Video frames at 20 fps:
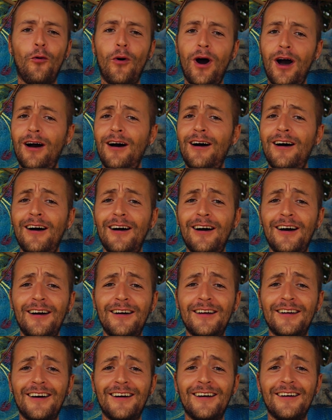
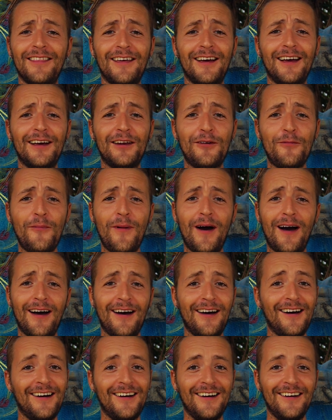wider than a
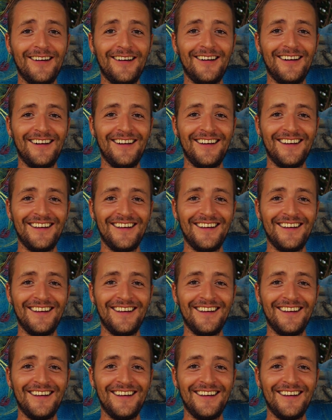mile